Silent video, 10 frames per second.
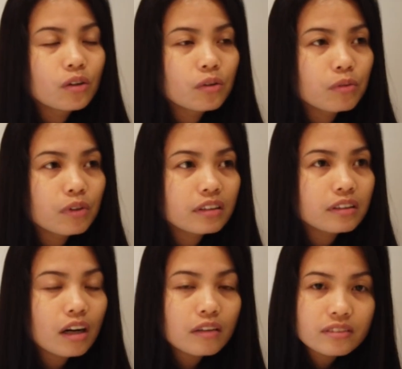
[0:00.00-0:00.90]

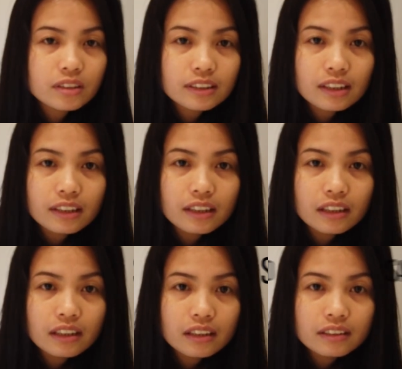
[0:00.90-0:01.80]
Well,
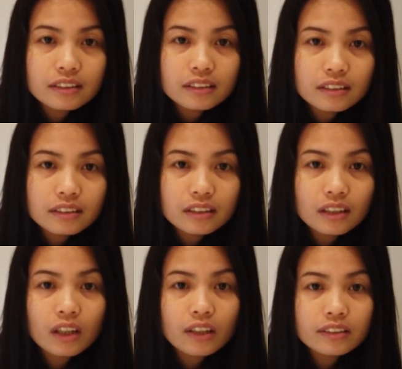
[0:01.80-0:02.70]
obviously
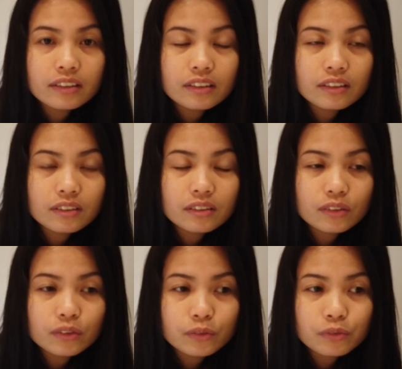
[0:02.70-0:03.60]
God
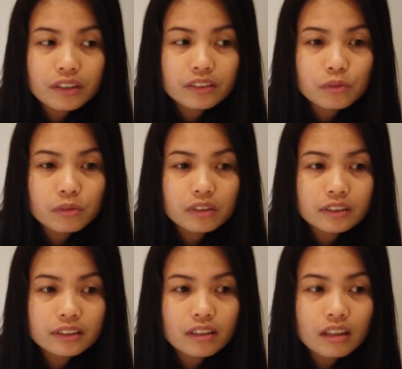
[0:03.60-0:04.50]
already
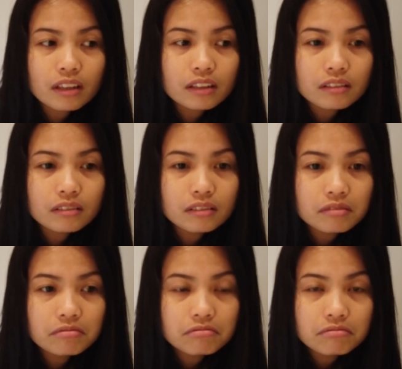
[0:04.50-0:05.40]
was the
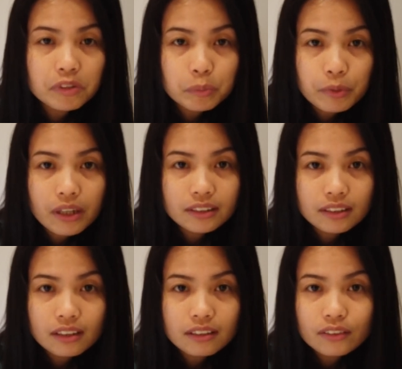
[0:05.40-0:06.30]

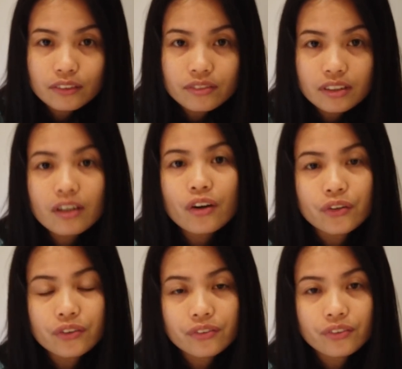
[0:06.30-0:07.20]
president of the
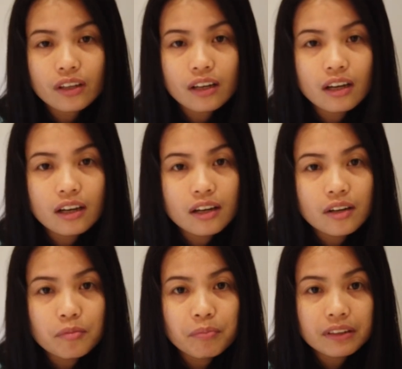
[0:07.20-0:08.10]
earth,
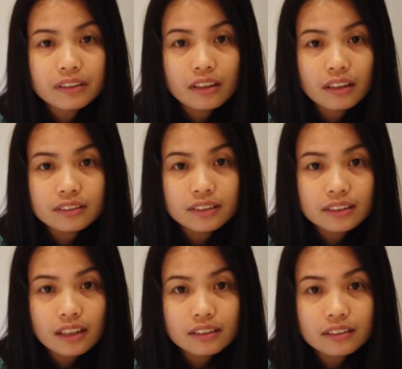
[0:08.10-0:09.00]
but then
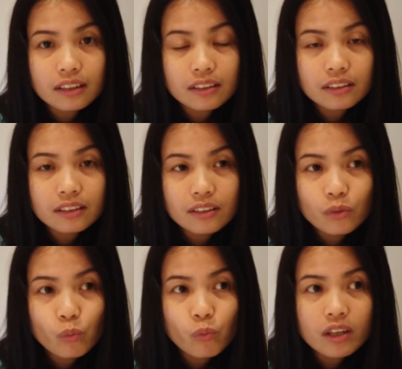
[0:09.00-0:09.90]
Satan
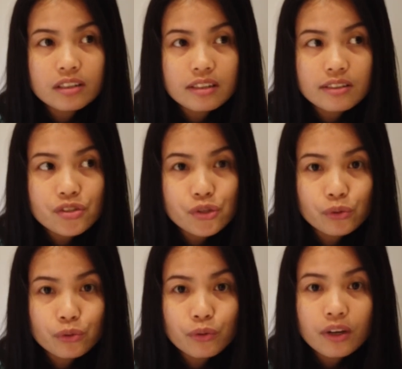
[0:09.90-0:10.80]
wanted
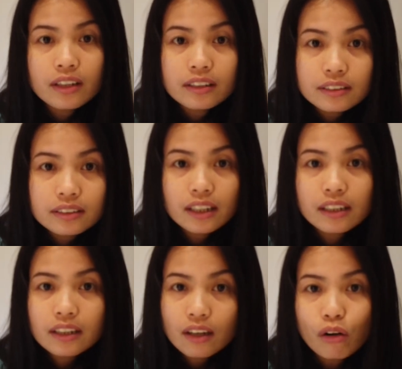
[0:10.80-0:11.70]
to
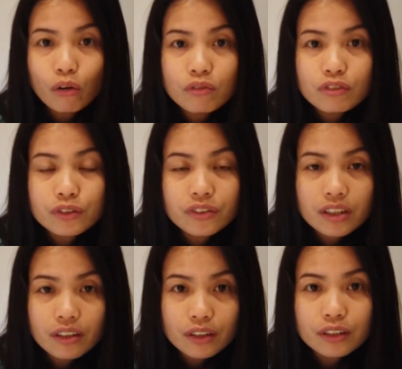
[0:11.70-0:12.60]
take over
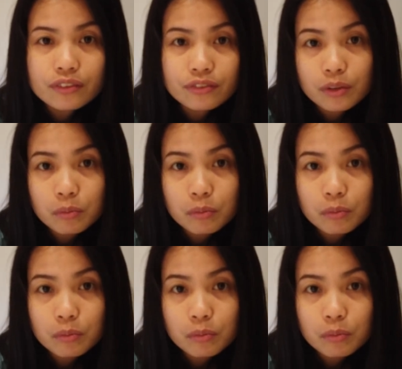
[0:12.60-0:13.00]
the earth